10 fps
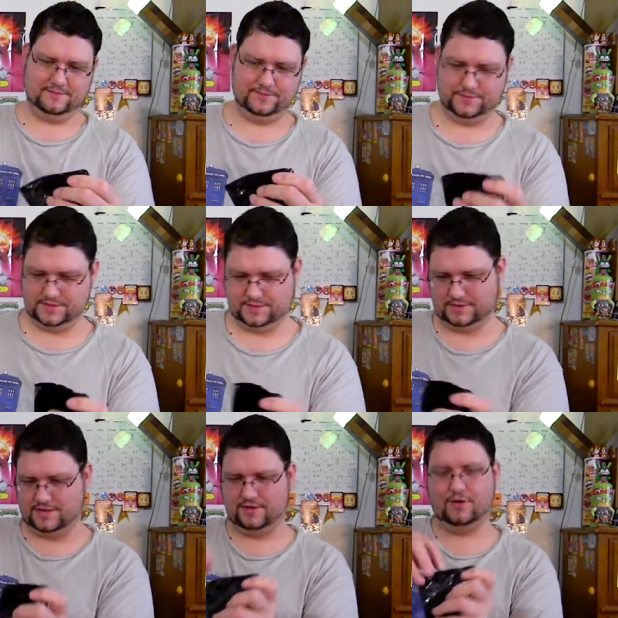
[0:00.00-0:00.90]
Let's
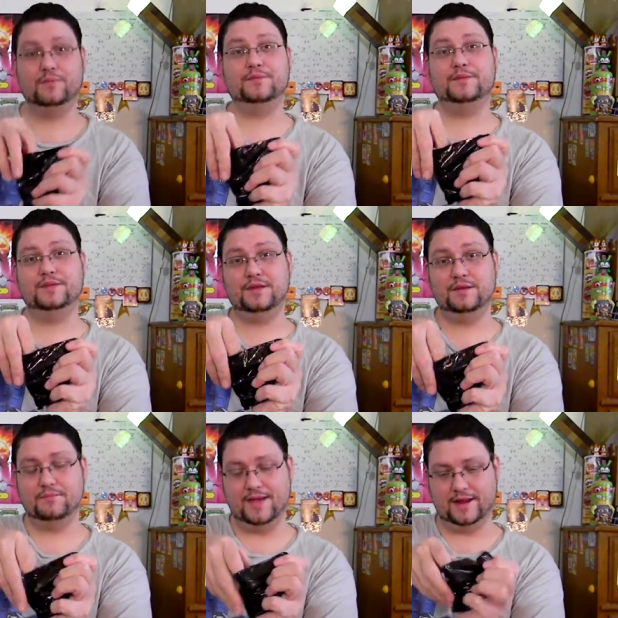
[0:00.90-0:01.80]
tear open the
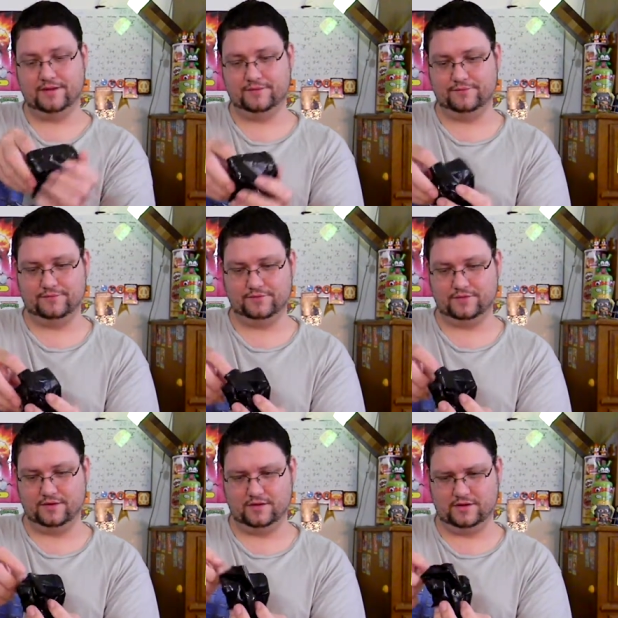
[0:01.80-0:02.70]
bag of...
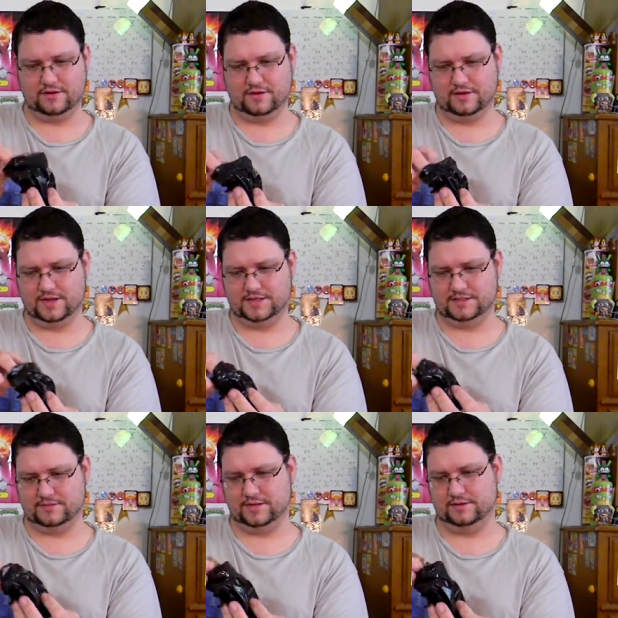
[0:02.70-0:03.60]
Oh, no, I get
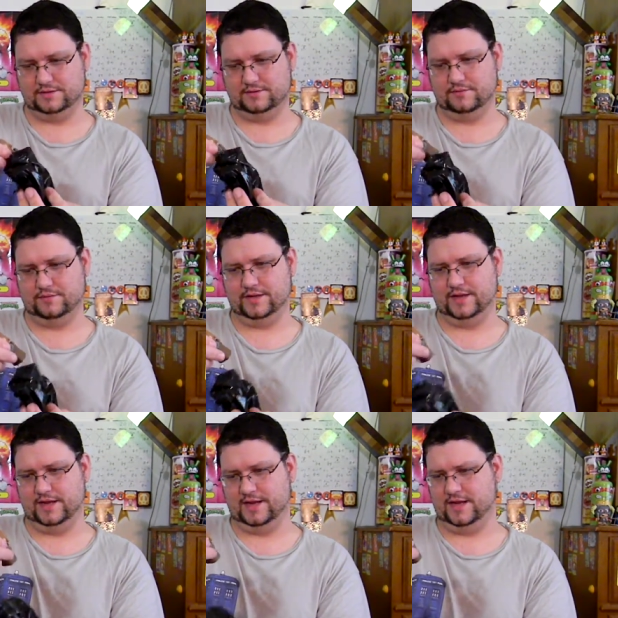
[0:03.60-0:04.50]
something else. Who do I
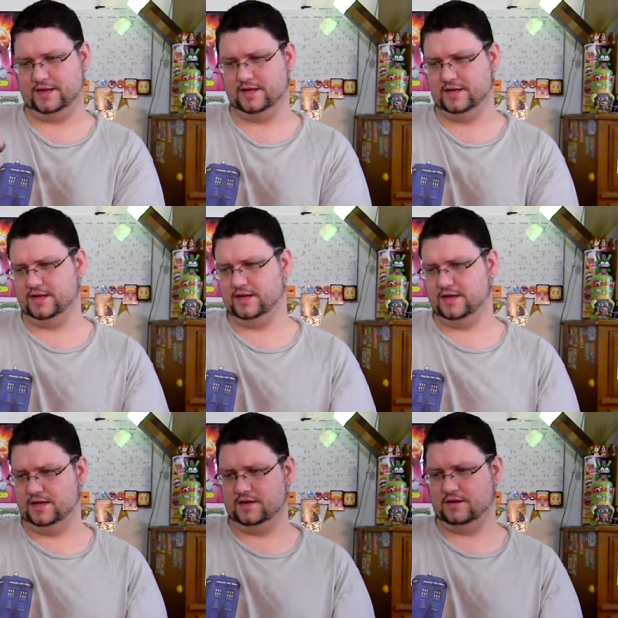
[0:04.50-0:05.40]
get? I get
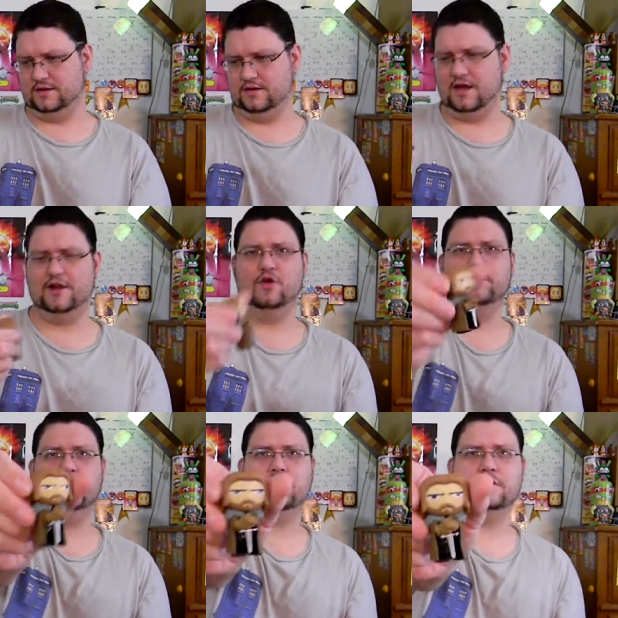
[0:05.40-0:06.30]
not
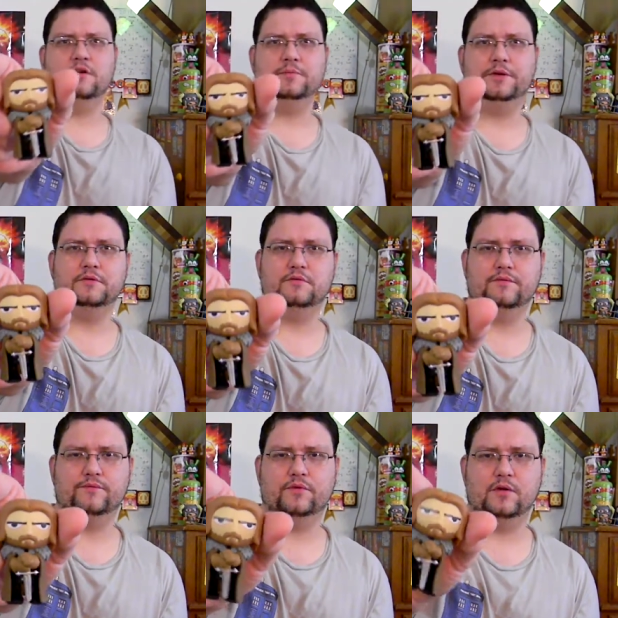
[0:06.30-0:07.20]
Obi-Wan Kenobi
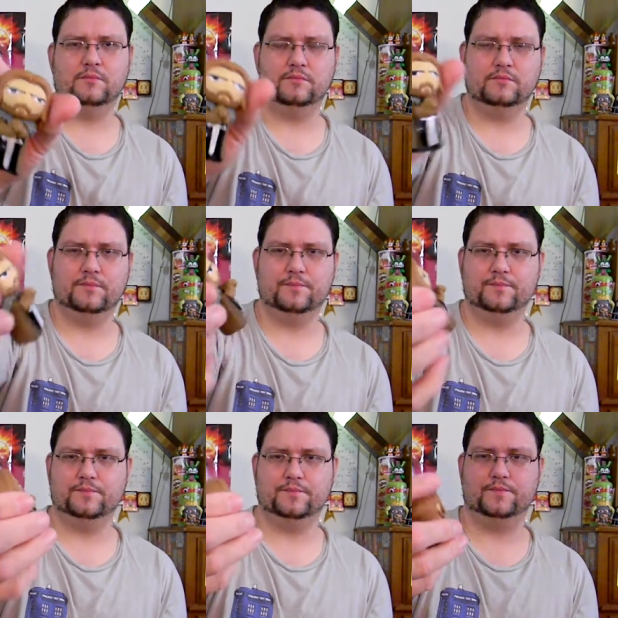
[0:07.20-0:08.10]
from
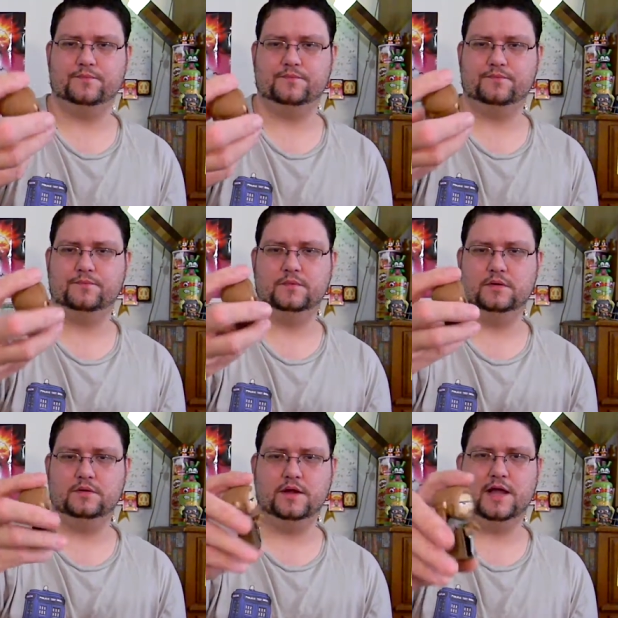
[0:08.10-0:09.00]

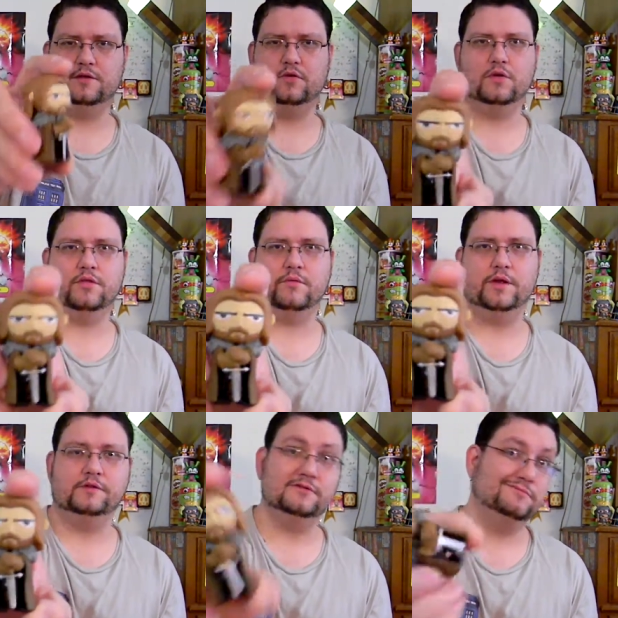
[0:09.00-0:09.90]
not Lord of the
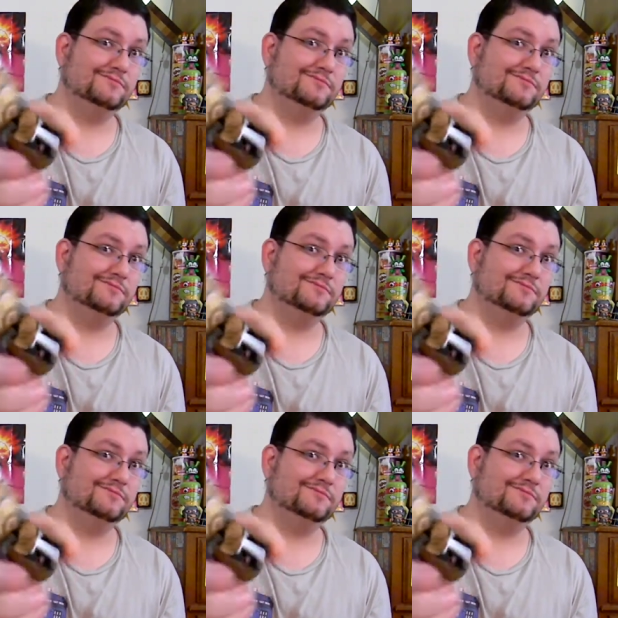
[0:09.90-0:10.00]
Rings.